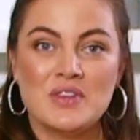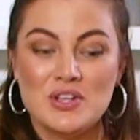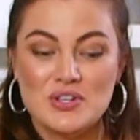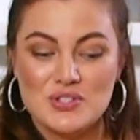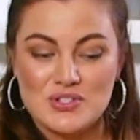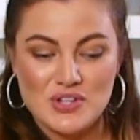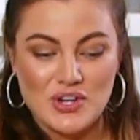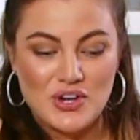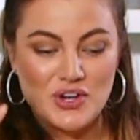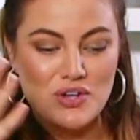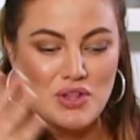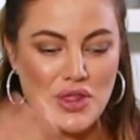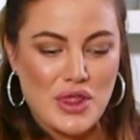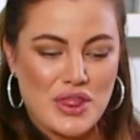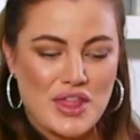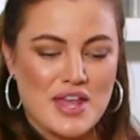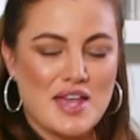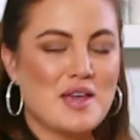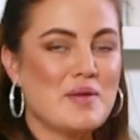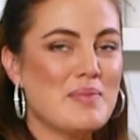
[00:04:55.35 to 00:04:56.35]
So
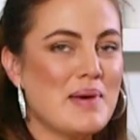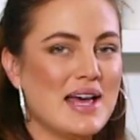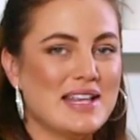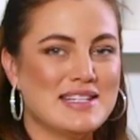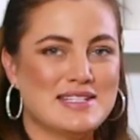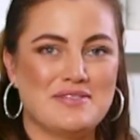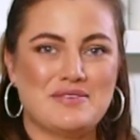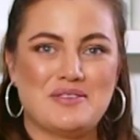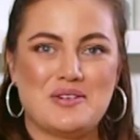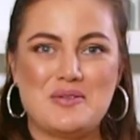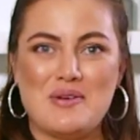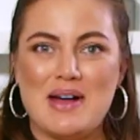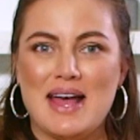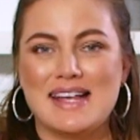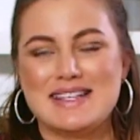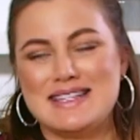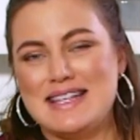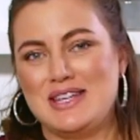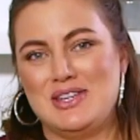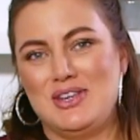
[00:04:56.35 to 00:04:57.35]
think about different
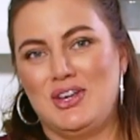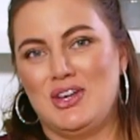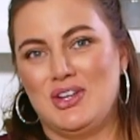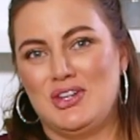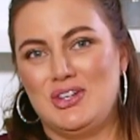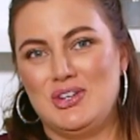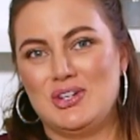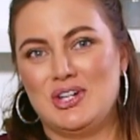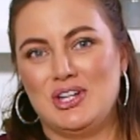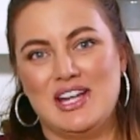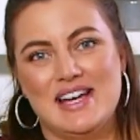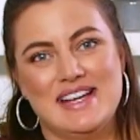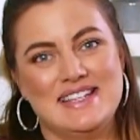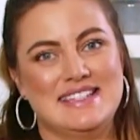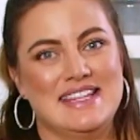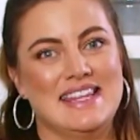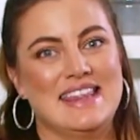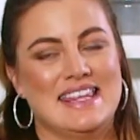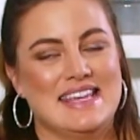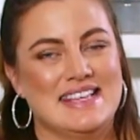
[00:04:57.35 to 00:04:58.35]
ways that you can utilize
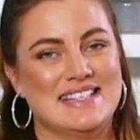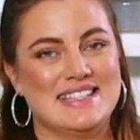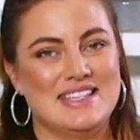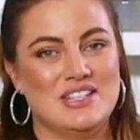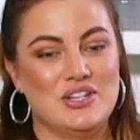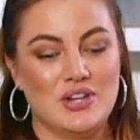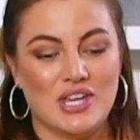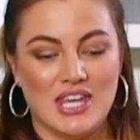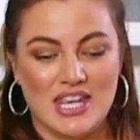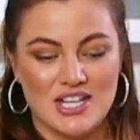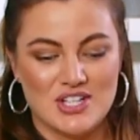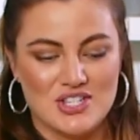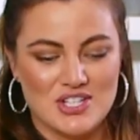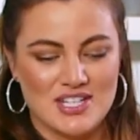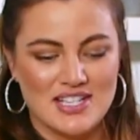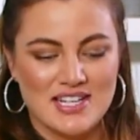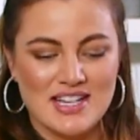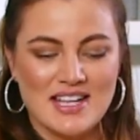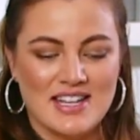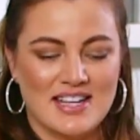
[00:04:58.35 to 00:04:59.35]
the things in your
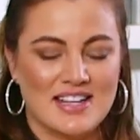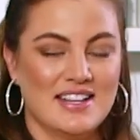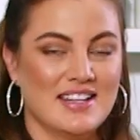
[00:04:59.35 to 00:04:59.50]
kitchen.